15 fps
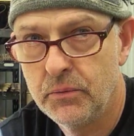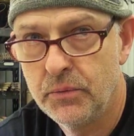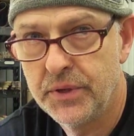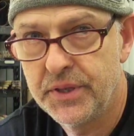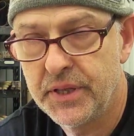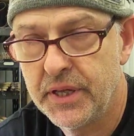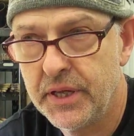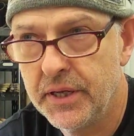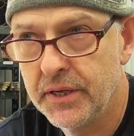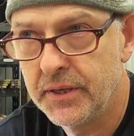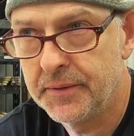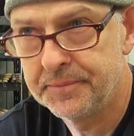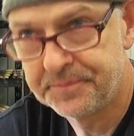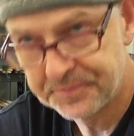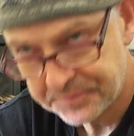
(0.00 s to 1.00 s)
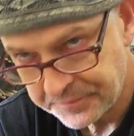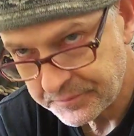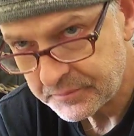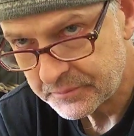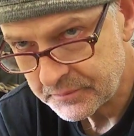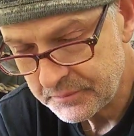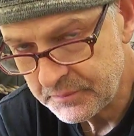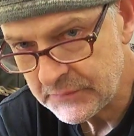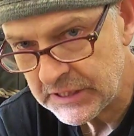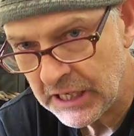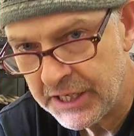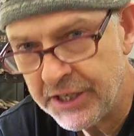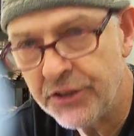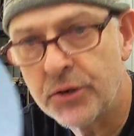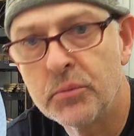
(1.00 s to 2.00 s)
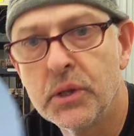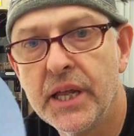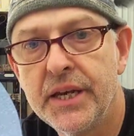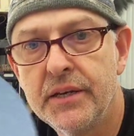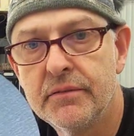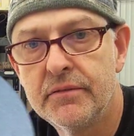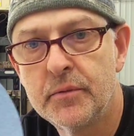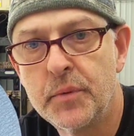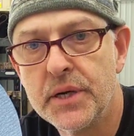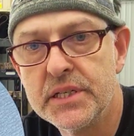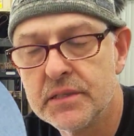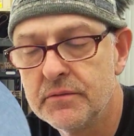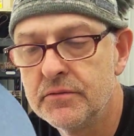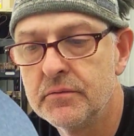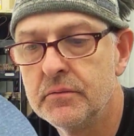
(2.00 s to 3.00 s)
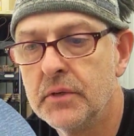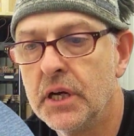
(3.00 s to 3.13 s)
with another blend of abrasive